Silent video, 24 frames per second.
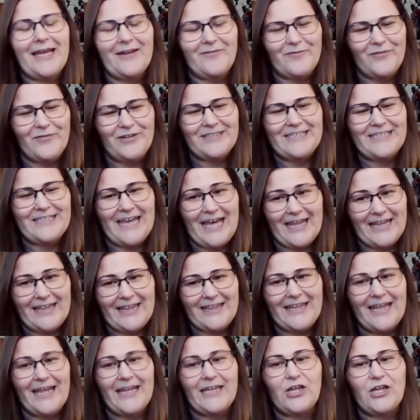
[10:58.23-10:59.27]
painful death
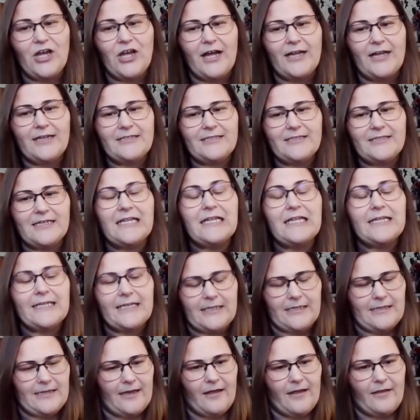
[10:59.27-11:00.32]
and not a clean
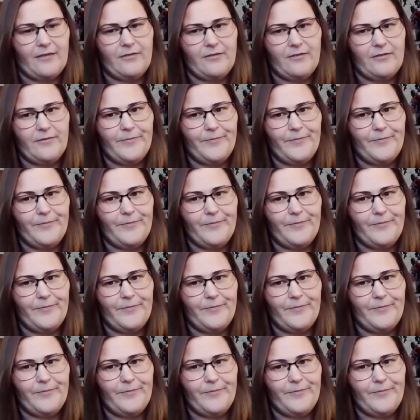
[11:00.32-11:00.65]
yes. death.